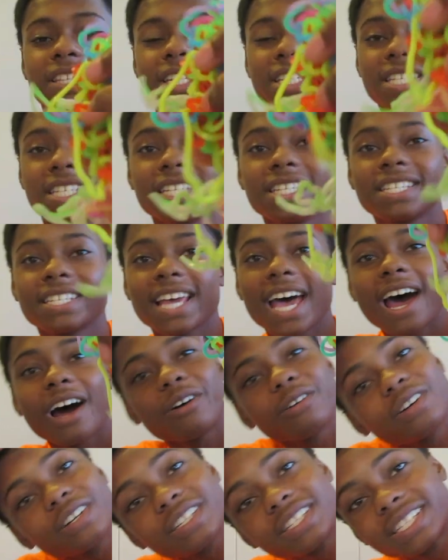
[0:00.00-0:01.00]
This is
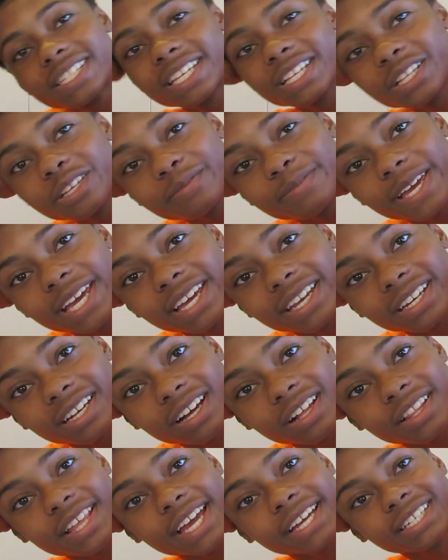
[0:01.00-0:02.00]
our silly
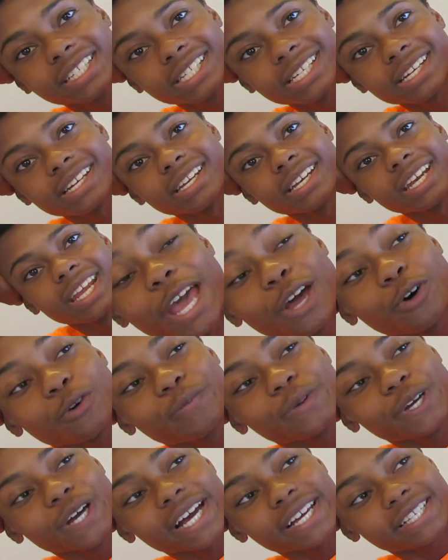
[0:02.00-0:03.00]
band collection. I
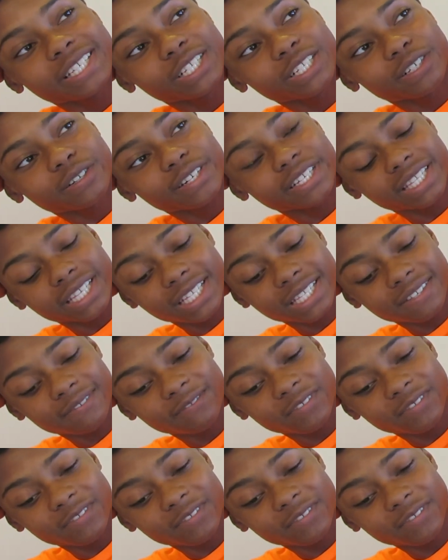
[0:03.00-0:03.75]
hope you guys enjoyed this